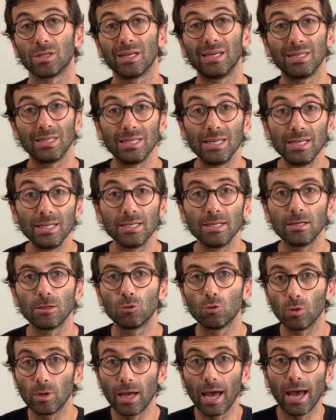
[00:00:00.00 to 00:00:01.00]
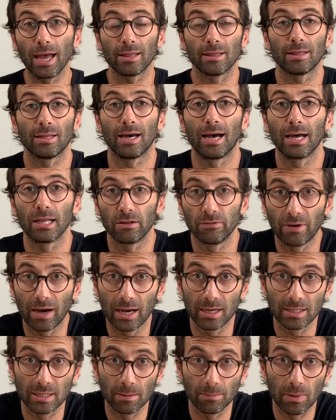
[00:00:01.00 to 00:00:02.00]
It's easy to get
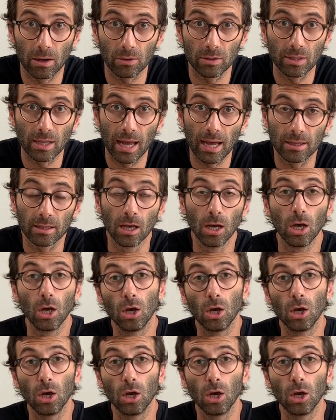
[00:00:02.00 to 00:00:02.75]
advice about that